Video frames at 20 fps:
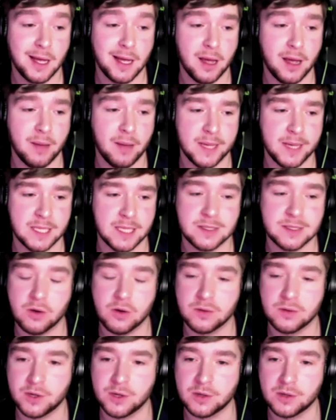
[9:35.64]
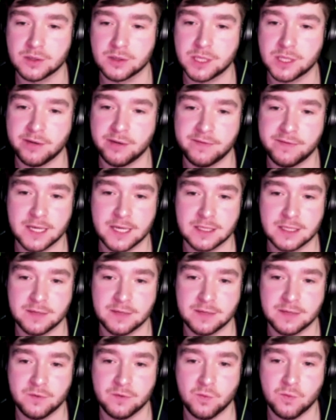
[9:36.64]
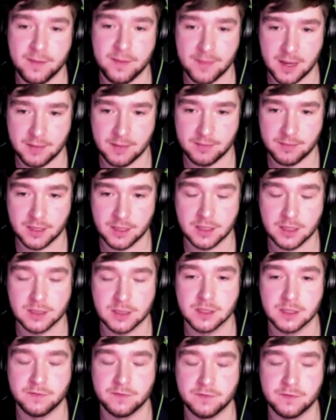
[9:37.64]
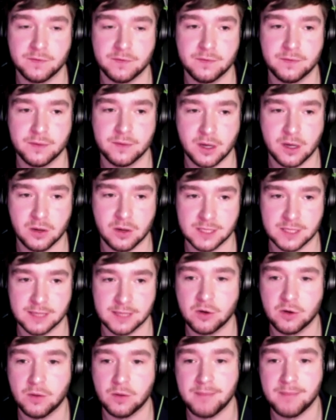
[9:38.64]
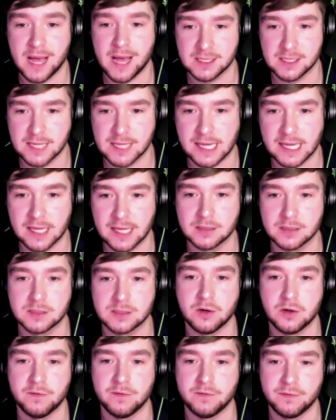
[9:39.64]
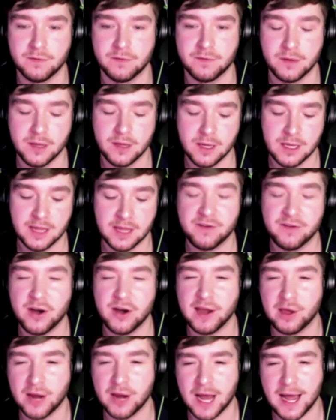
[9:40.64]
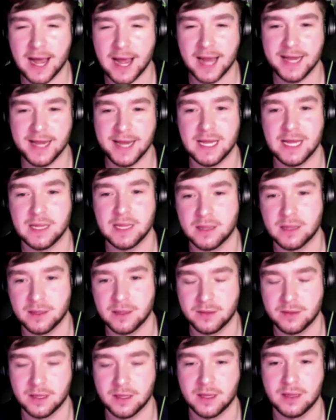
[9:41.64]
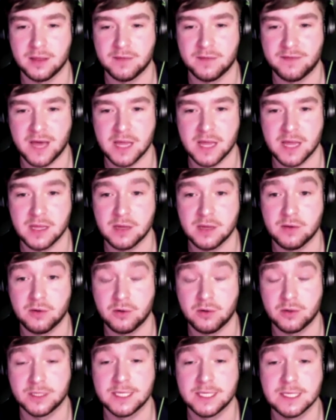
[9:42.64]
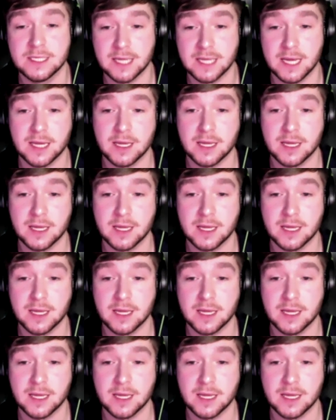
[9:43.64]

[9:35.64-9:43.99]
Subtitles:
It's not so effective for women because of the concept called masking. Sort of, they're very good at hiding the fact that they're autistic,